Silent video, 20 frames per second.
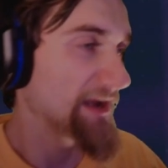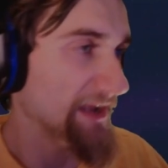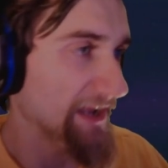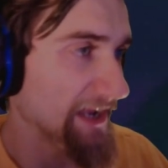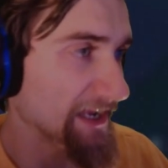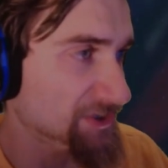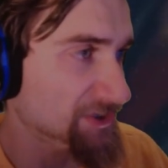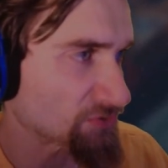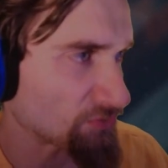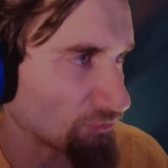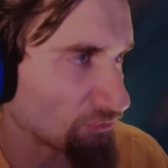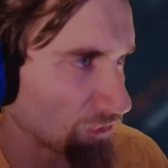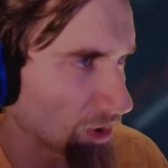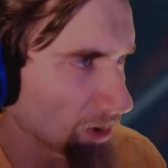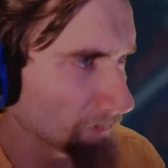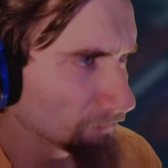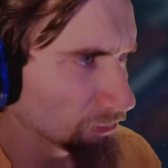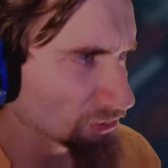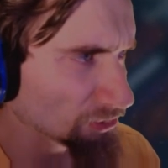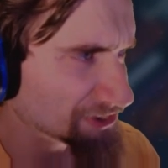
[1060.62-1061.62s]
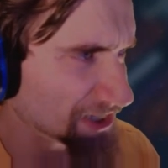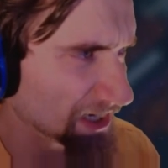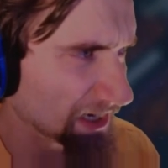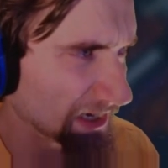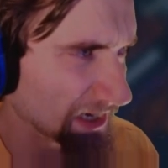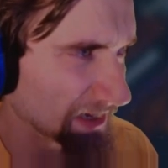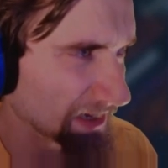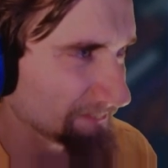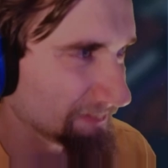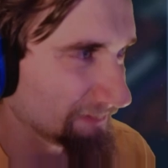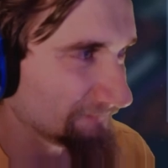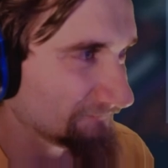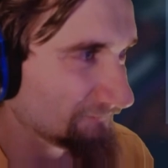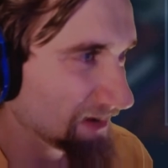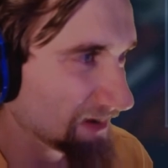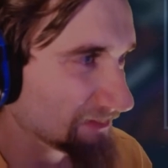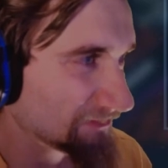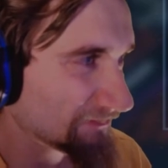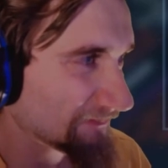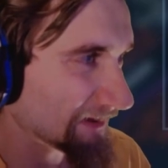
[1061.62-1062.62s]
It's rumble time in
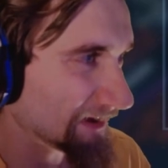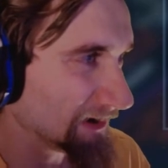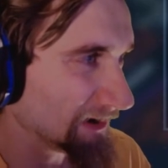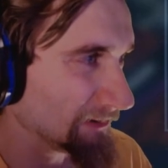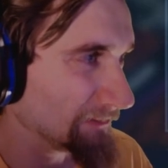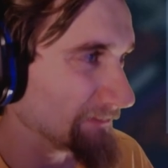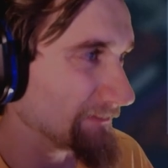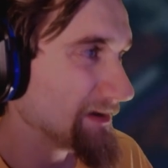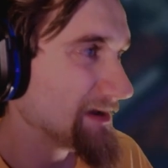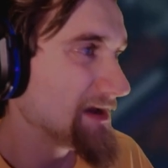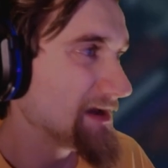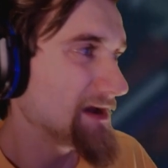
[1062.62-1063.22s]
Faithtown.